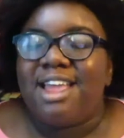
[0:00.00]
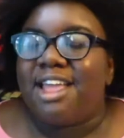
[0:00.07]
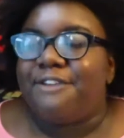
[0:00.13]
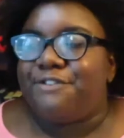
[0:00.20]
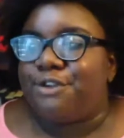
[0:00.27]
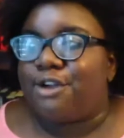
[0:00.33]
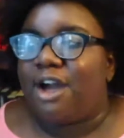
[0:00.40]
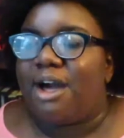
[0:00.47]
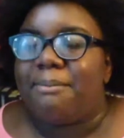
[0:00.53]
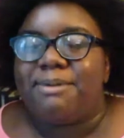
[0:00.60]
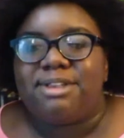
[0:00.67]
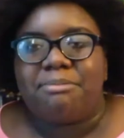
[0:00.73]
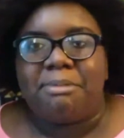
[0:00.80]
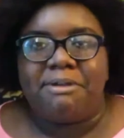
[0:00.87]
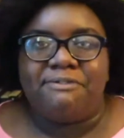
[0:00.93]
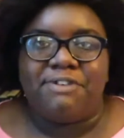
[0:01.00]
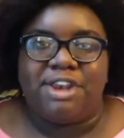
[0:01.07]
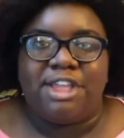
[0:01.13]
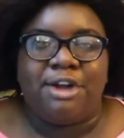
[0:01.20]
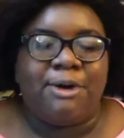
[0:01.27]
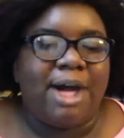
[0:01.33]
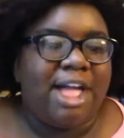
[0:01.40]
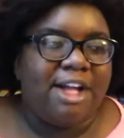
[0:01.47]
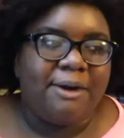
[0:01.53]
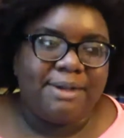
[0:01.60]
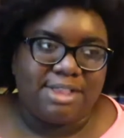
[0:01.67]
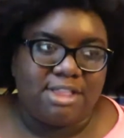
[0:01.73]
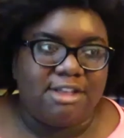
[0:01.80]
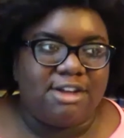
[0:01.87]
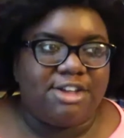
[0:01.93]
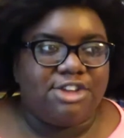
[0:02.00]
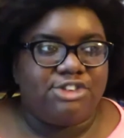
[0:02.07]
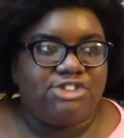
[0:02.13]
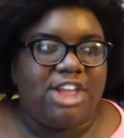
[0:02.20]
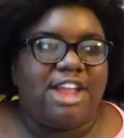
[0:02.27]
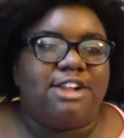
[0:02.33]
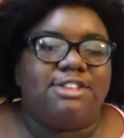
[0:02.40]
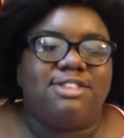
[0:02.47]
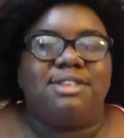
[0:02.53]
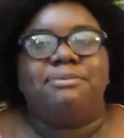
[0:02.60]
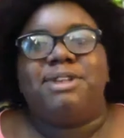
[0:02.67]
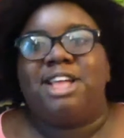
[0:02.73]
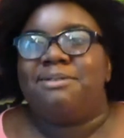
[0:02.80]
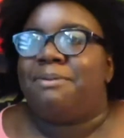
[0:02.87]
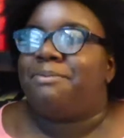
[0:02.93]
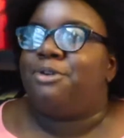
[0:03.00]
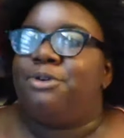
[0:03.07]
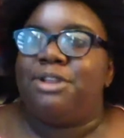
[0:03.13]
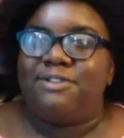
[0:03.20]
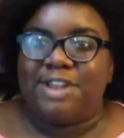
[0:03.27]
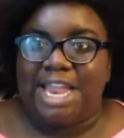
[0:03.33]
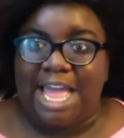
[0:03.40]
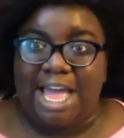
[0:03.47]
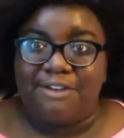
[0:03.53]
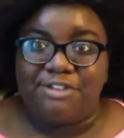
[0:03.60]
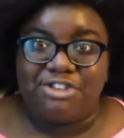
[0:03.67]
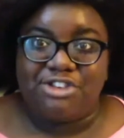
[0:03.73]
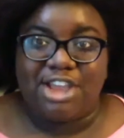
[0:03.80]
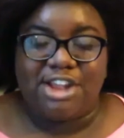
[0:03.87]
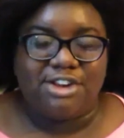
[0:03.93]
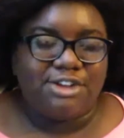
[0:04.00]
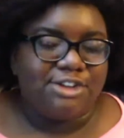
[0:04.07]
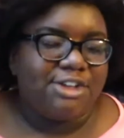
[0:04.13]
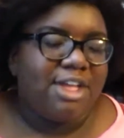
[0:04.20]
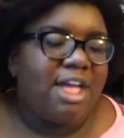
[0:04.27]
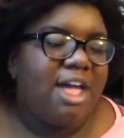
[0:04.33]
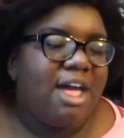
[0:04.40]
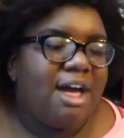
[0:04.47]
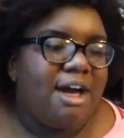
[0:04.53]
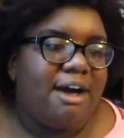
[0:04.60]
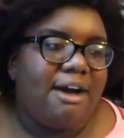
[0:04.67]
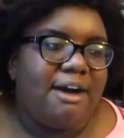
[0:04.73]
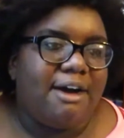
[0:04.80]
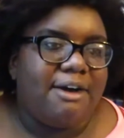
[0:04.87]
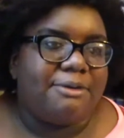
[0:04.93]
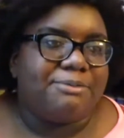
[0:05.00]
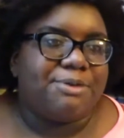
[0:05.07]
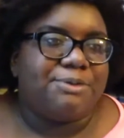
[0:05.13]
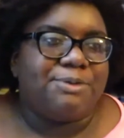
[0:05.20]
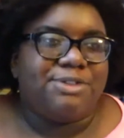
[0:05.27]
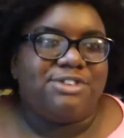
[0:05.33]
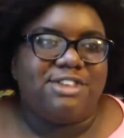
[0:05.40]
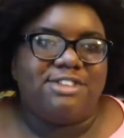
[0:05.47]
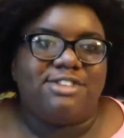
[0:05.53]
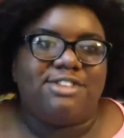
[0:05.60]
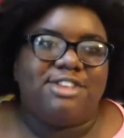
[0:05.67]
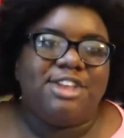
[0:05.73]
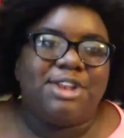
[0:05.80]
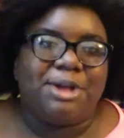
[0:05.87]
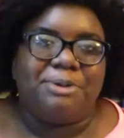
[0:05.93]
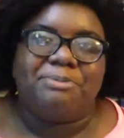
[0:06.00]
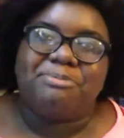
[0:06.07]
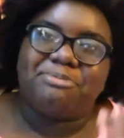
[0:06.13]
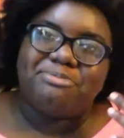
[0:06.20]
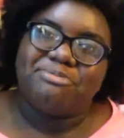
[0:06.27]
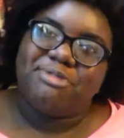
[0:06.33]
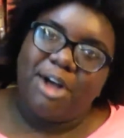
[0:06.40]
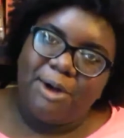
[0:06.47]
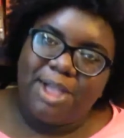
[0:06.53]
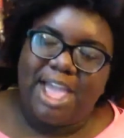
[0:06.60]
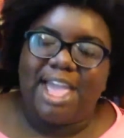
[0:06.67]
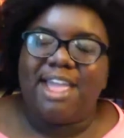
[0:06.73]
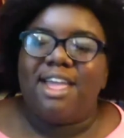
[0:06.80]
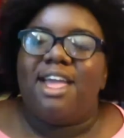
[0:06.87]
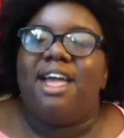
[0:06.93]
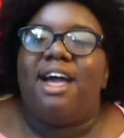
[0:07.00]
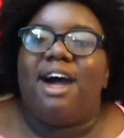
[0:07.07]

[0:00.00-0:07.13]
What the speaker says: If you comment on my video, I always click on your channel. Sometimes don't even have a channel, which is, you know, okay.